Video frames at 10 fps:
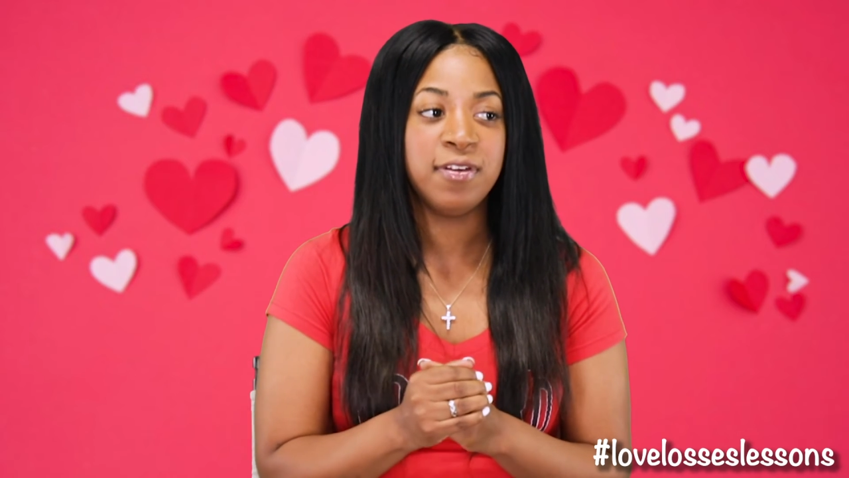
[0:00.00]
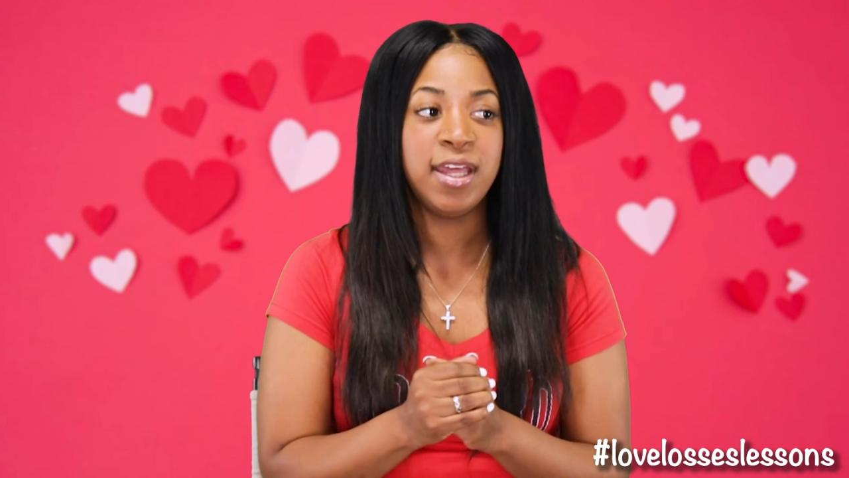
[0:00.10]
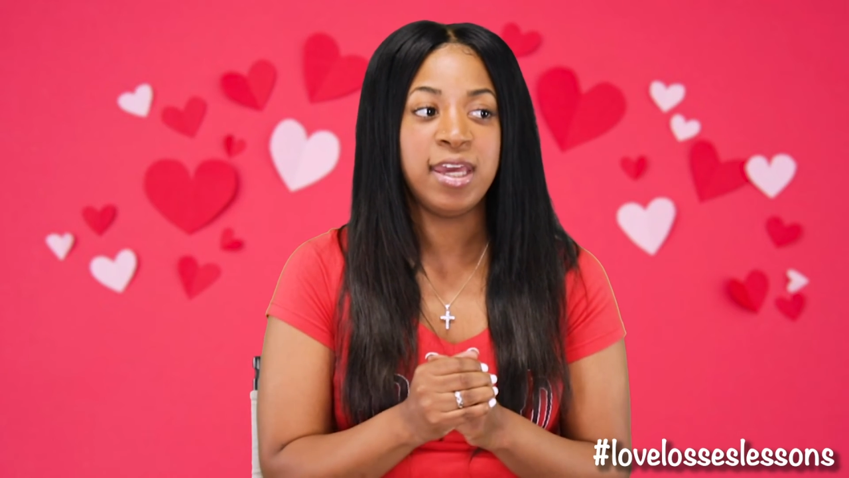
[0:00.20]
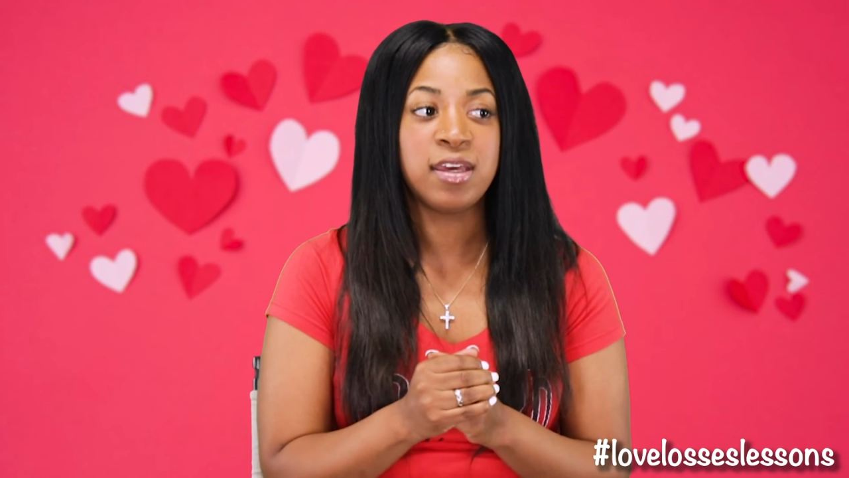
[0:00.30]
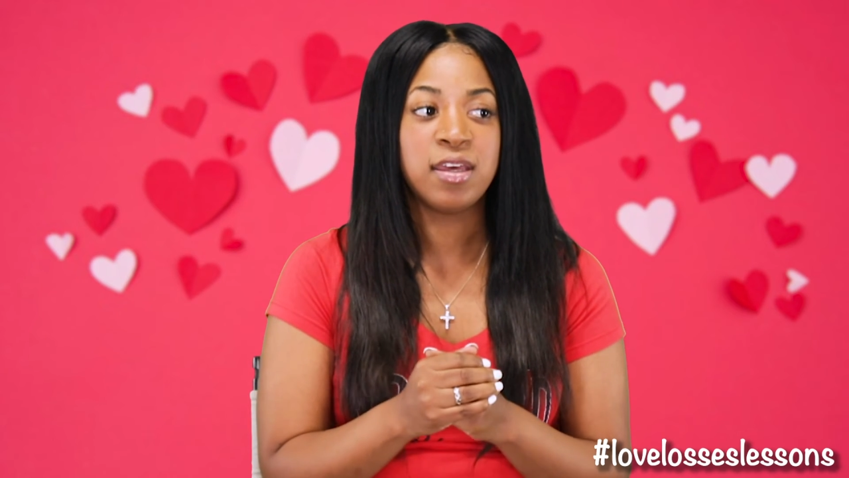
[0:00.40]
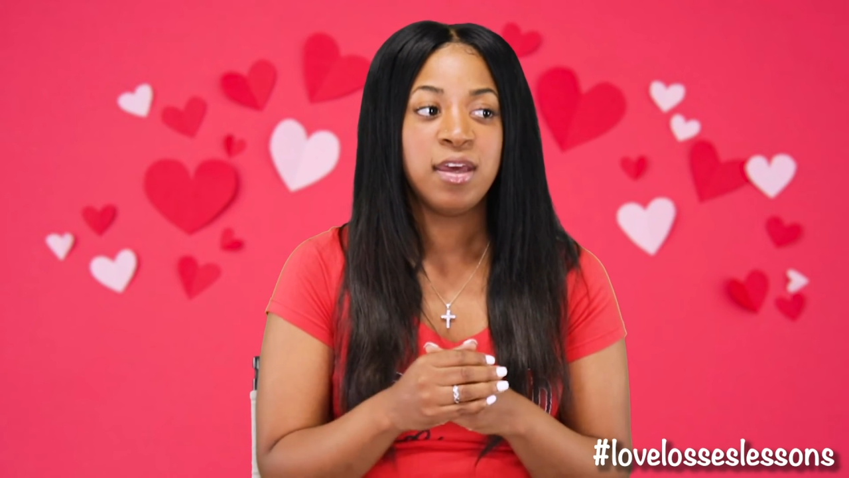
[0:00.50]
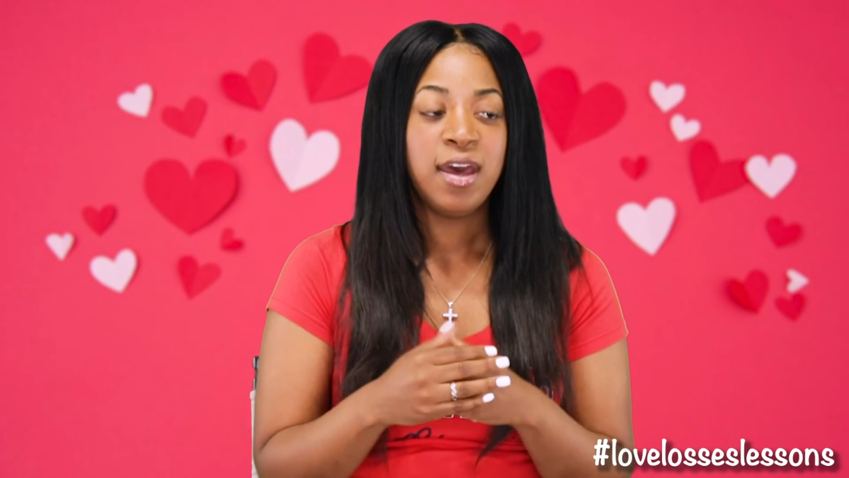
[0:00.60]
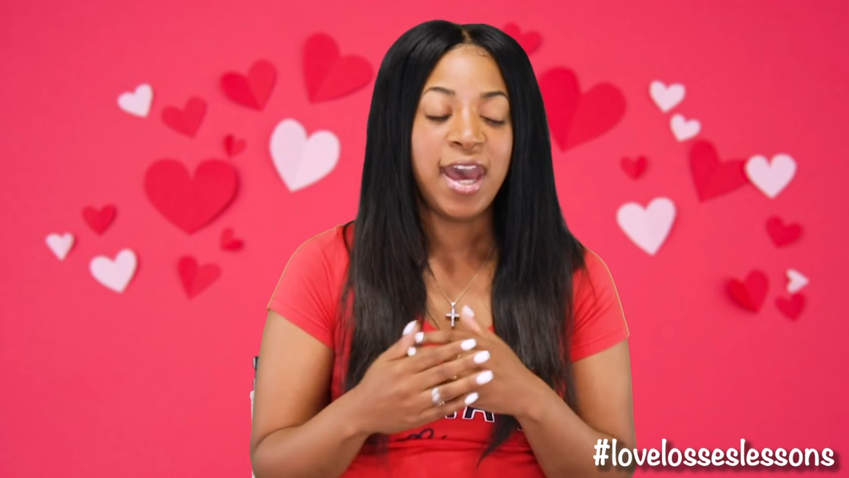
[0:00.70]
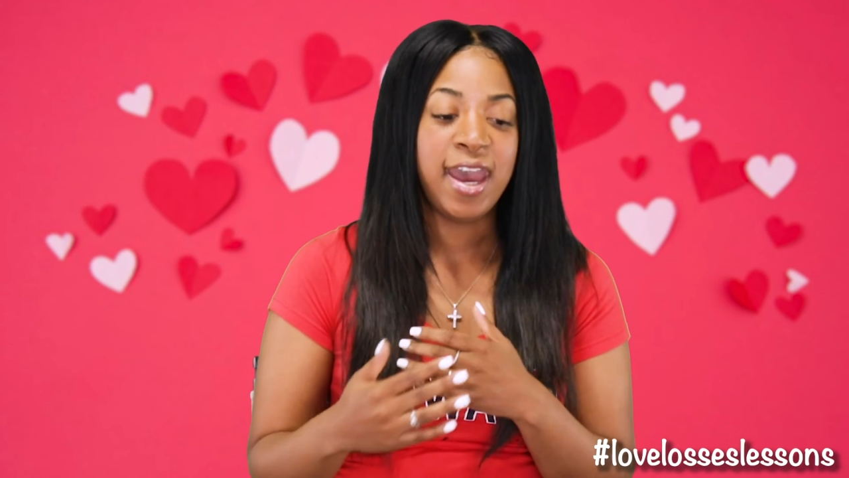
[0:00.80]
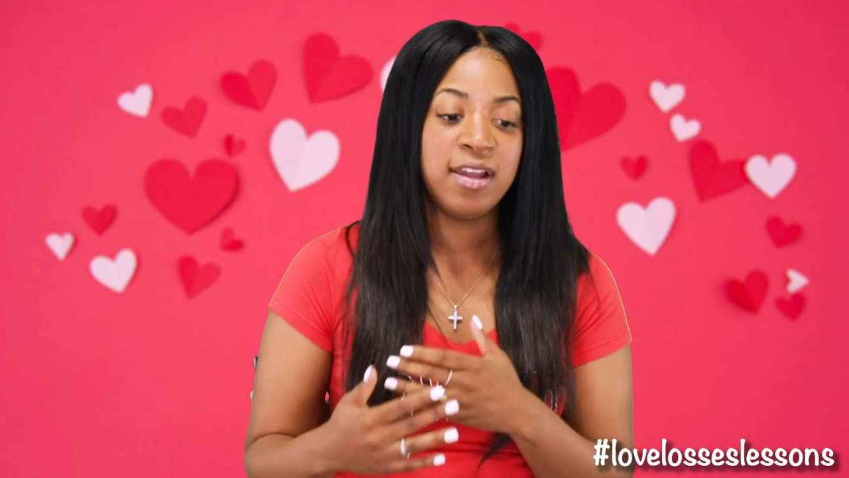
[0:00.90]
like
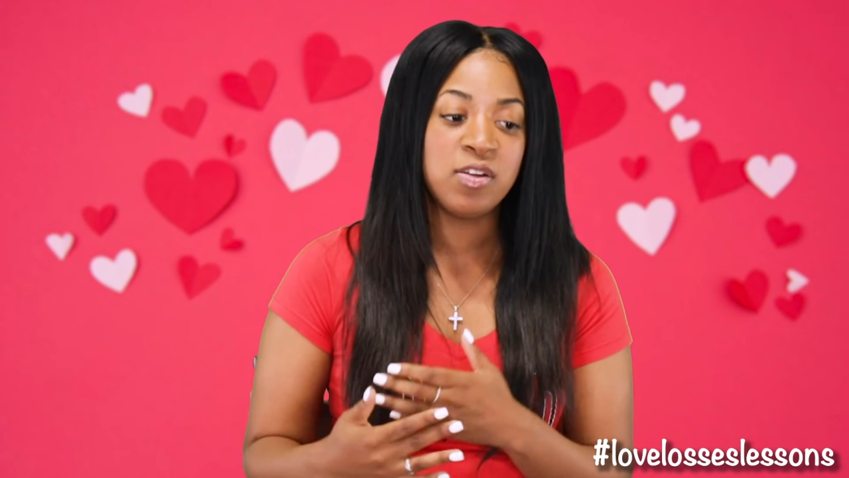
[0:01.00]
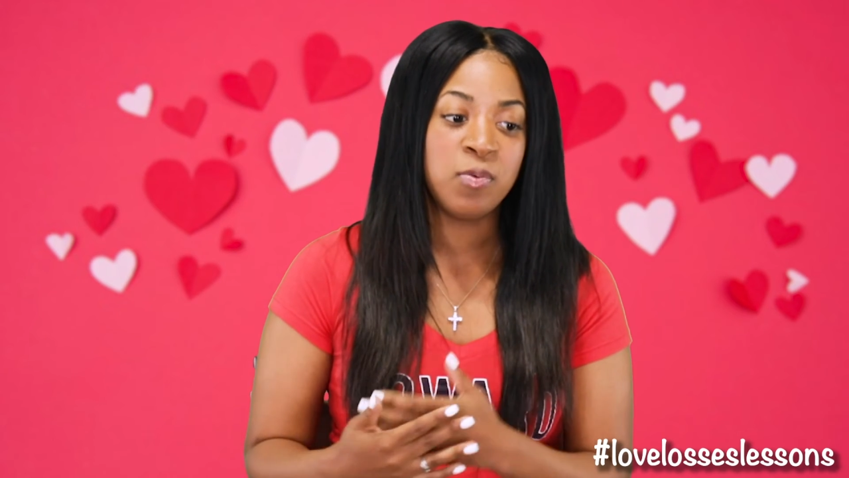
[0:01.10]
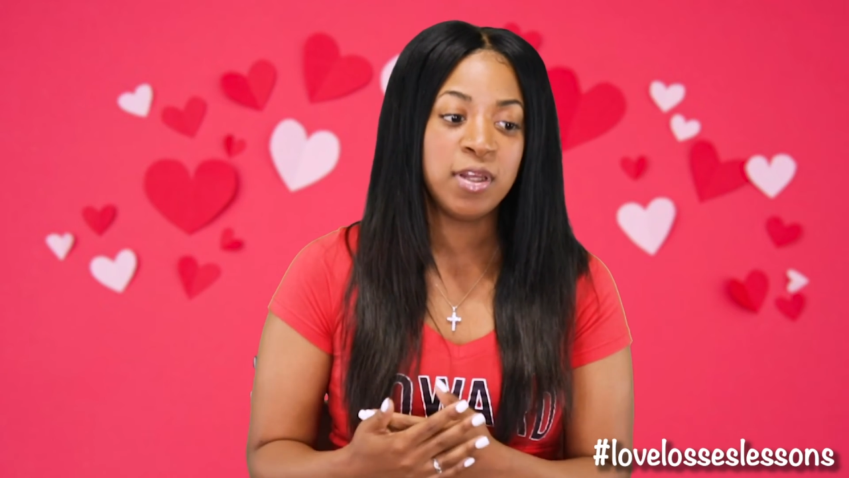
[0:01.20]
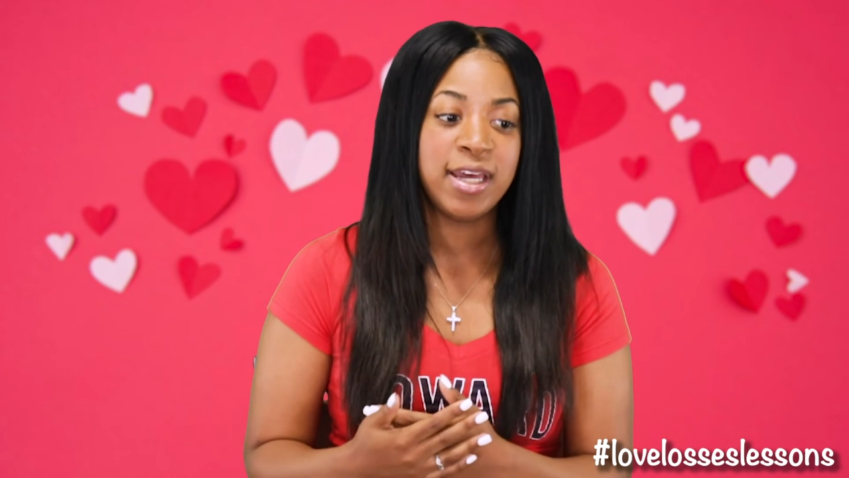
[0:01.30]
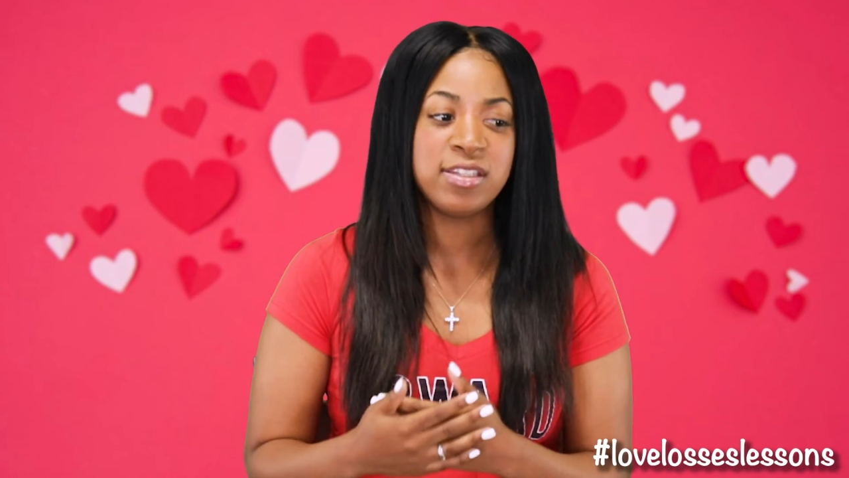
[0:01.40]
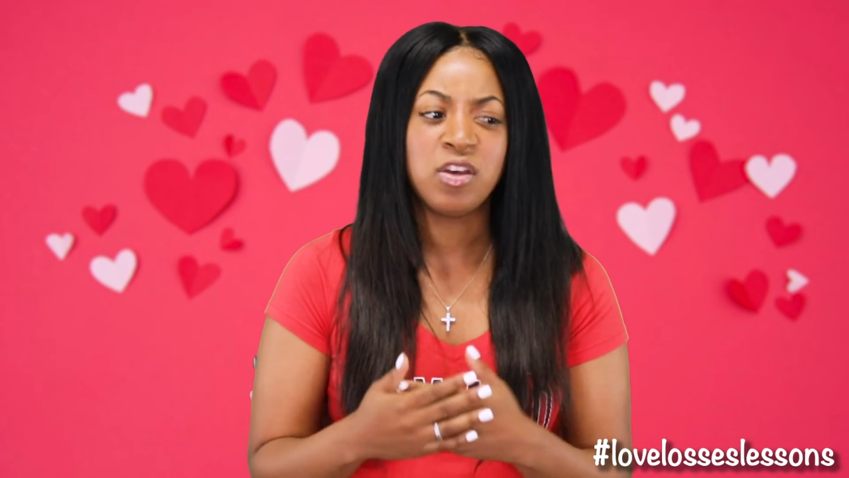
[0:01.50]
I had to realize,